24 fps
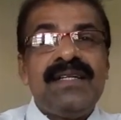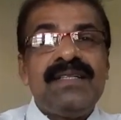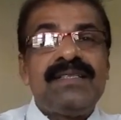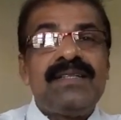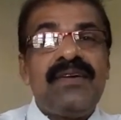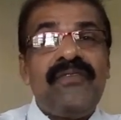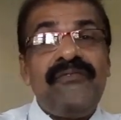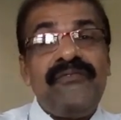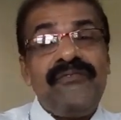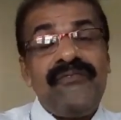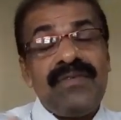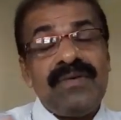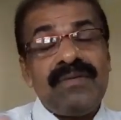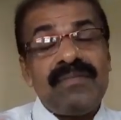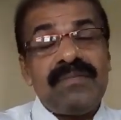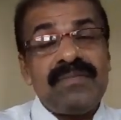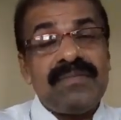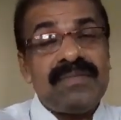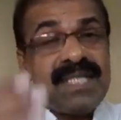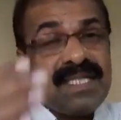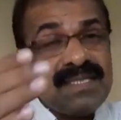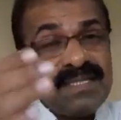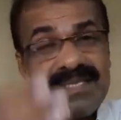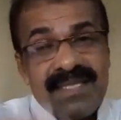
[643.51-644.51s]
So
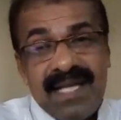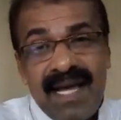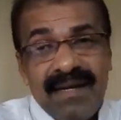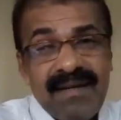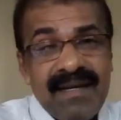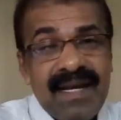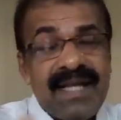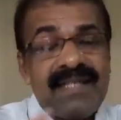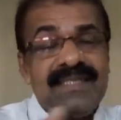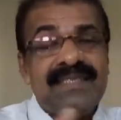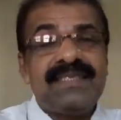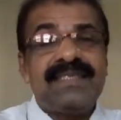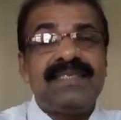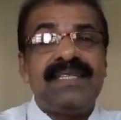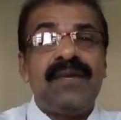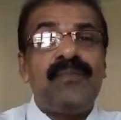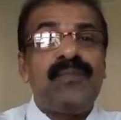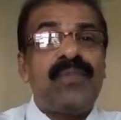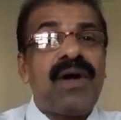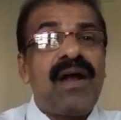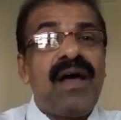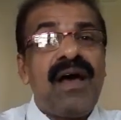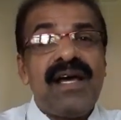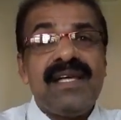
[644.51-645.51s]
the son gets
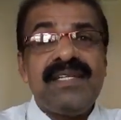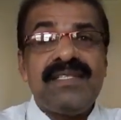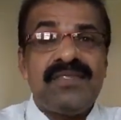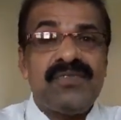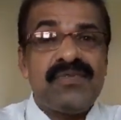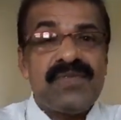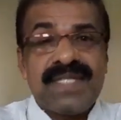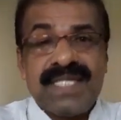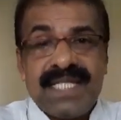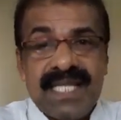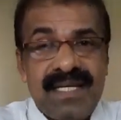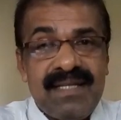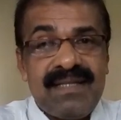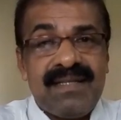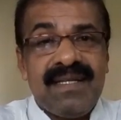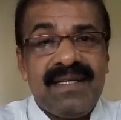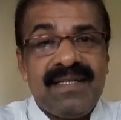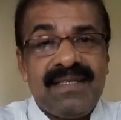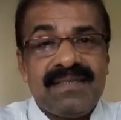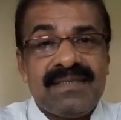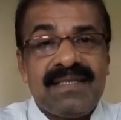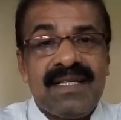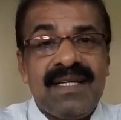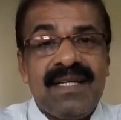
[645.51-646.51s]
surprised to see
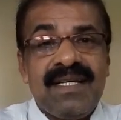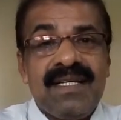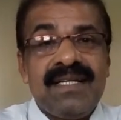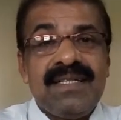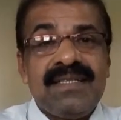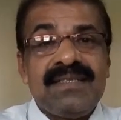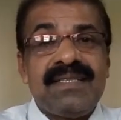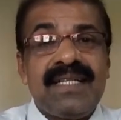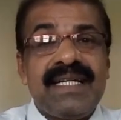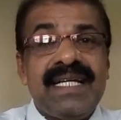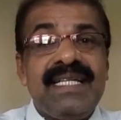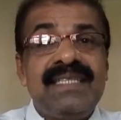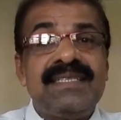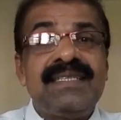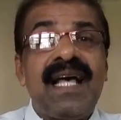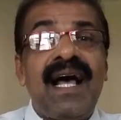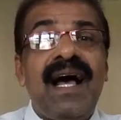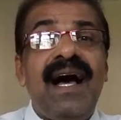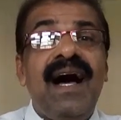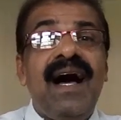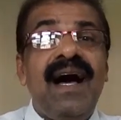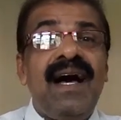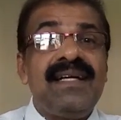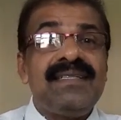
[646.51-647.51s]
this. So he's
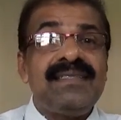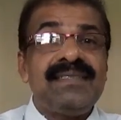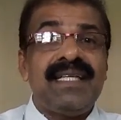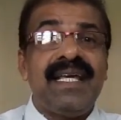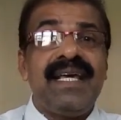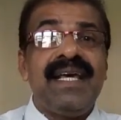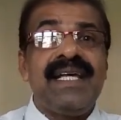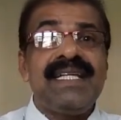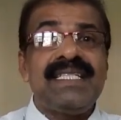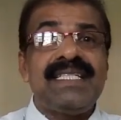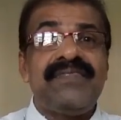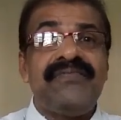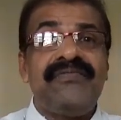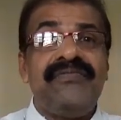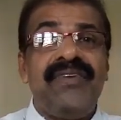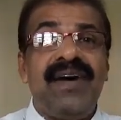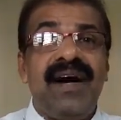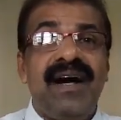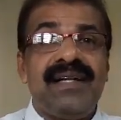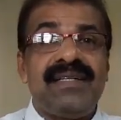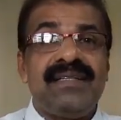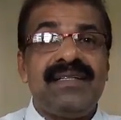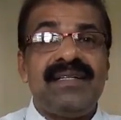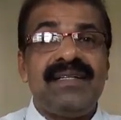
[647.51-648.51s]
asking his
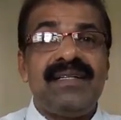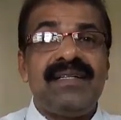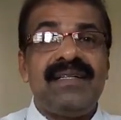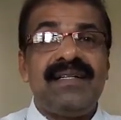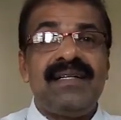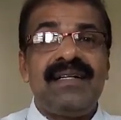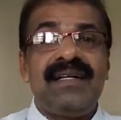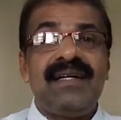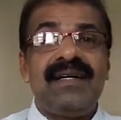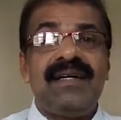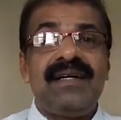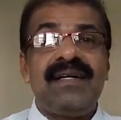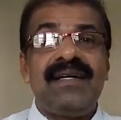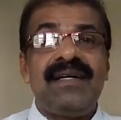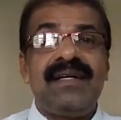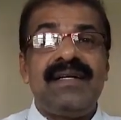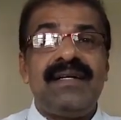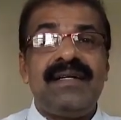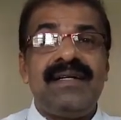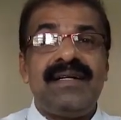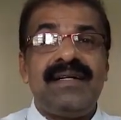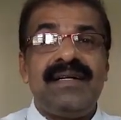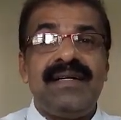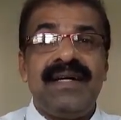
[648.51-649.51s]
father,
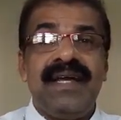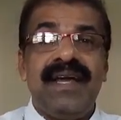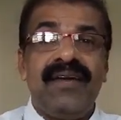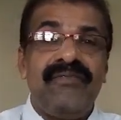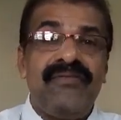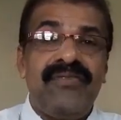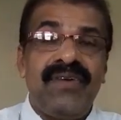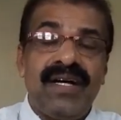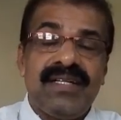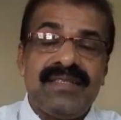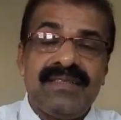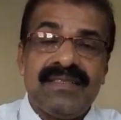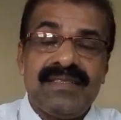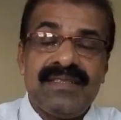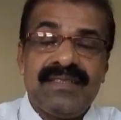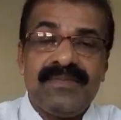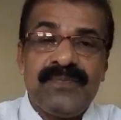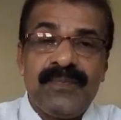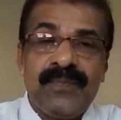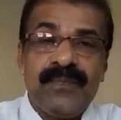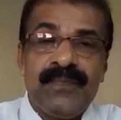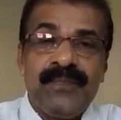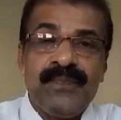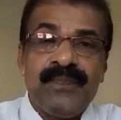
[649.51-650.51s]
dear
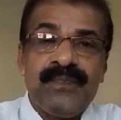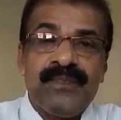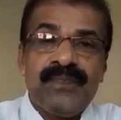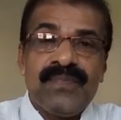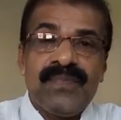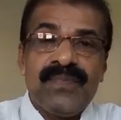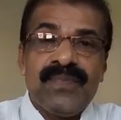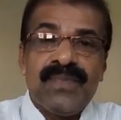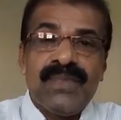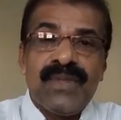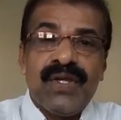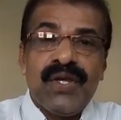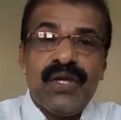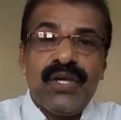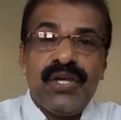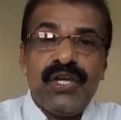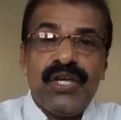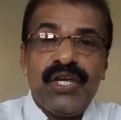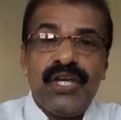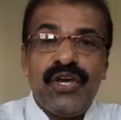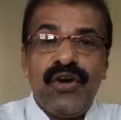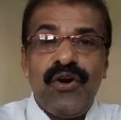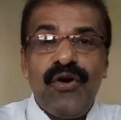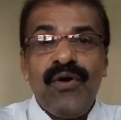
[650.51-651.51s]
father,
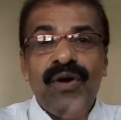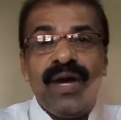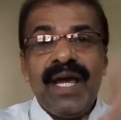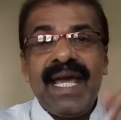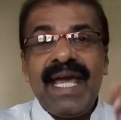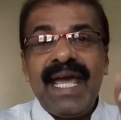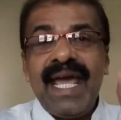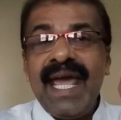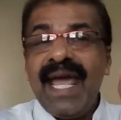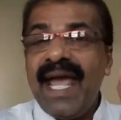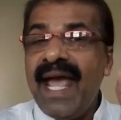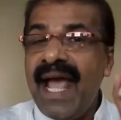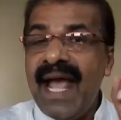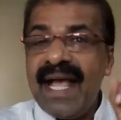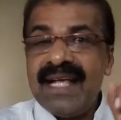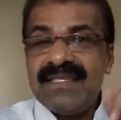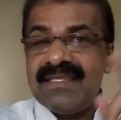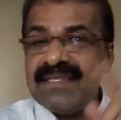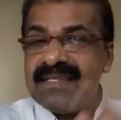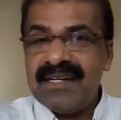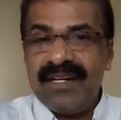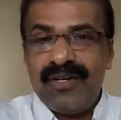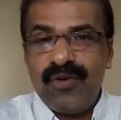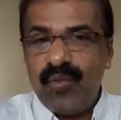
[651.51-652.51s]
your hair
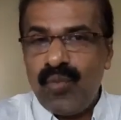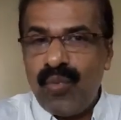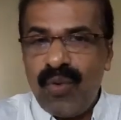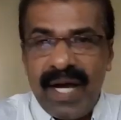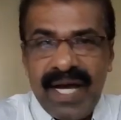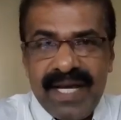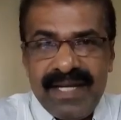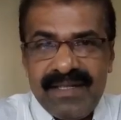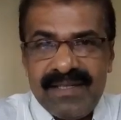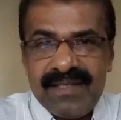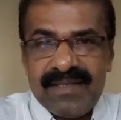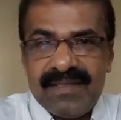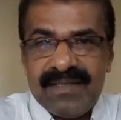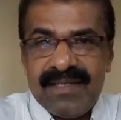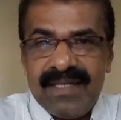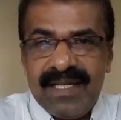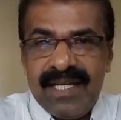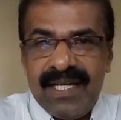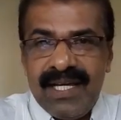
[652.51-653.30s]
has turned white